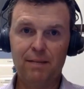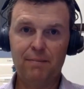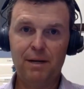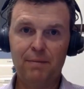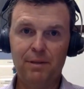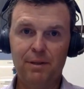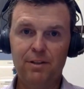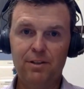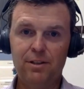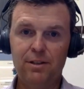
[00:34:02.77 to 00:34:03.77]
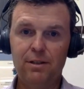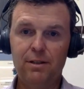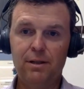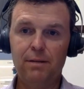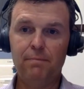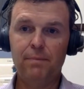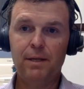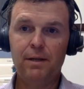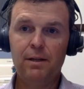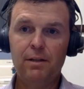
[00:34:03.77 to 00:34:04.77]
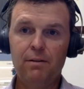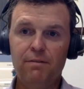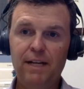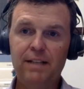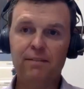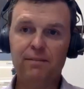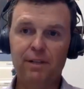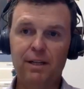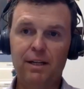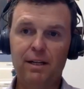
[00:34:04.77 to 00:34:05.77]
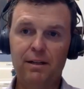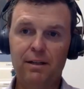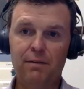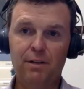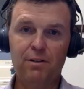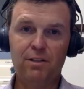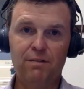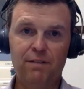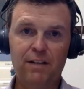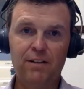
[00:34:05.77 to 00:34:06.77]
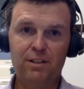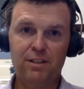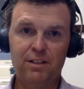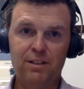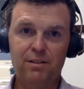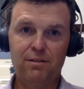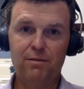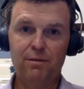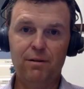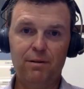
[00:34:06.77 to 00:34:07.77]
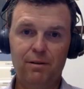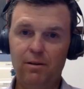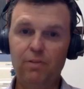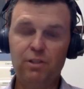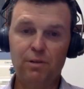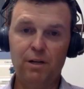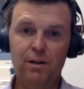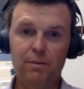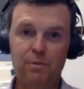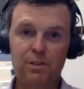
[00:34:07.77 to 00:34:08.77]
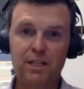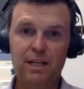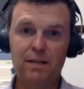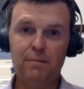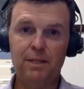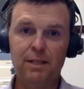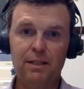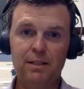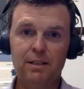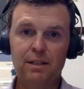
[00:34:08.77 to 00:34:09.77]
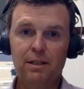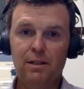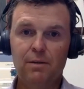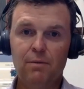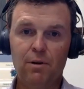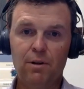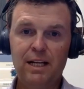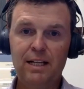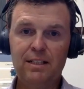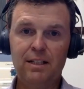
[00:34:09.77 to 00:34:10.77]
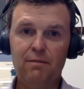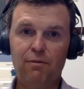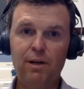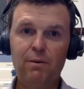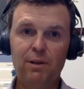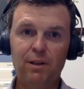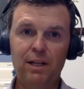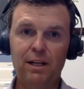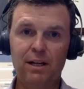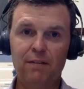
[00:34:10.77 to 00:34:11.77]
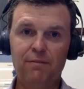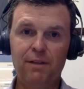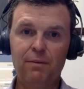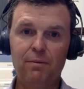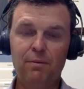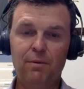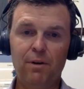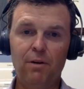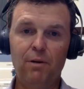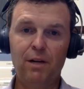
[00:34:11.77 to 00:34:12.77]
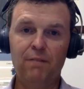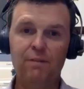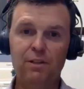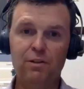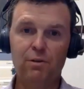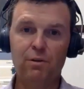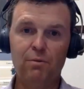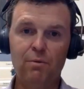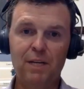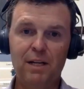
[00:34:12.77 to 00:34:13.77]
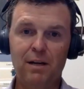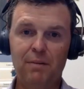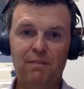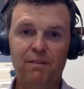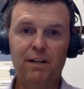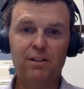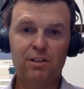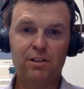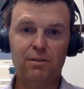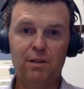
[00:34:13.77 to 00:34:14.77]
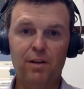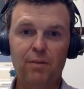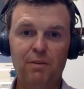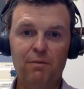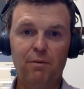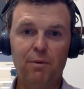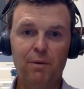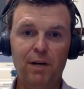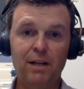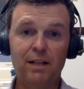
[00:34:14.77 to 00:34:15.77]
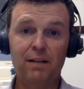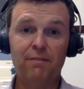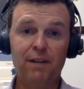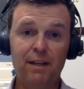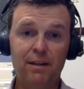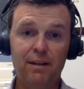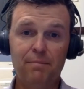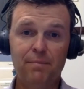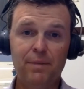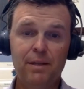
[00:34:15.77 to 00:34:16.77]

that population um, you effectively can reduce infectiousness to close to 100% because we're testing frequently enough that no individual will become infectious to another before we would identify them.